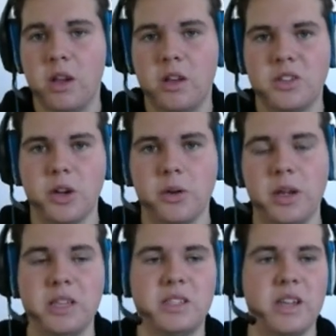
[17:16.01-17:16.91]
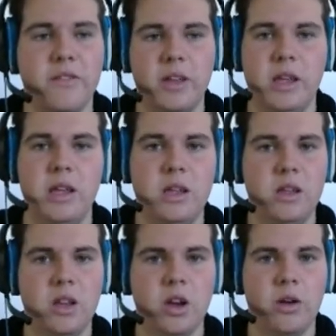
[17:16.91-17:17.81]
So he's definitely,
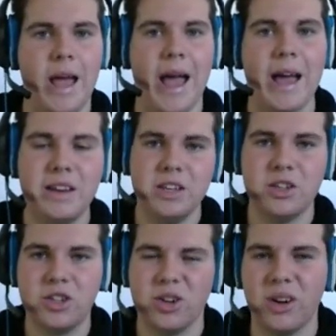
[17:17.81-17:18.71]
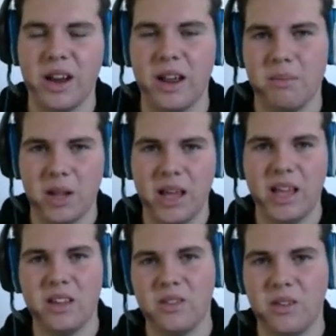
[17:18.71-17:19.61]
you know, had his shot at playing
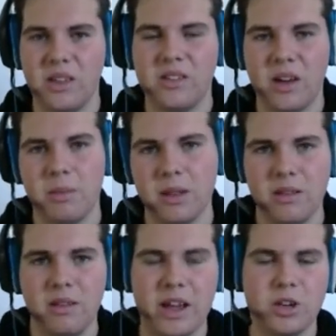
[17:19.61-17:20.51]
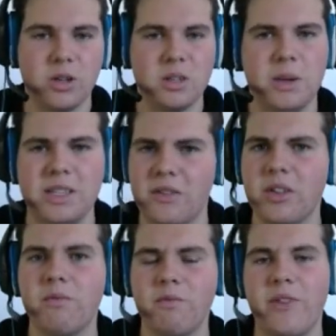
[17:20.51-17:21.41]
at sort of these upper echelons, but he's never
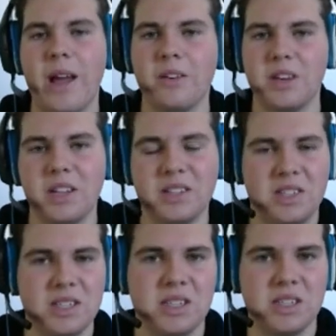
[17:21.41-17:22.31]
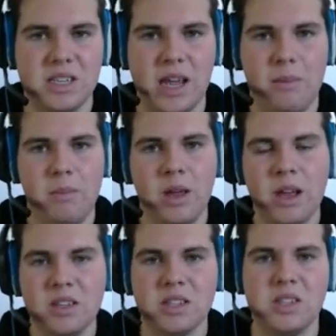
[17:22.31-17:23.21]
found a consistent team
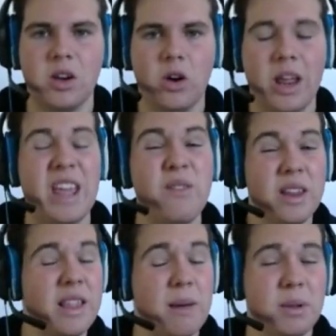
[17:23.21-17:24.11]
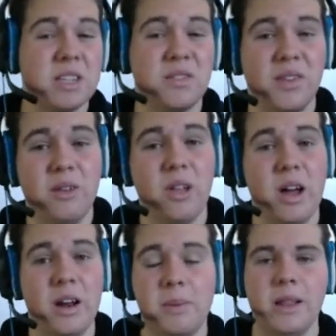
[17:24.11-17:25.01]
to sit on. Even in that Plus V
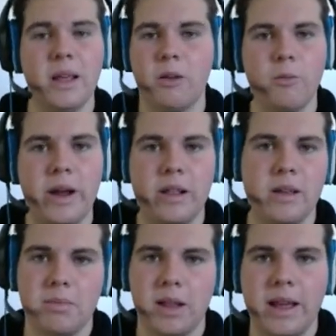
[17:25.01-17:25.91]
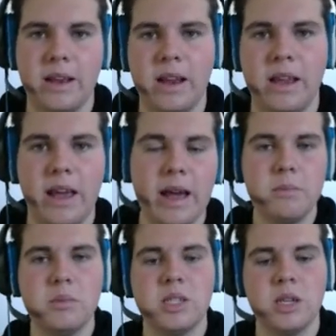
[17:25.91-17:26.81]
lineup, he like rarely played any
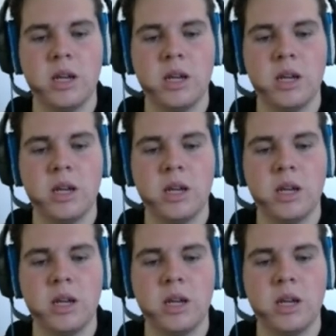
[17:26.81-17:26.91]
games.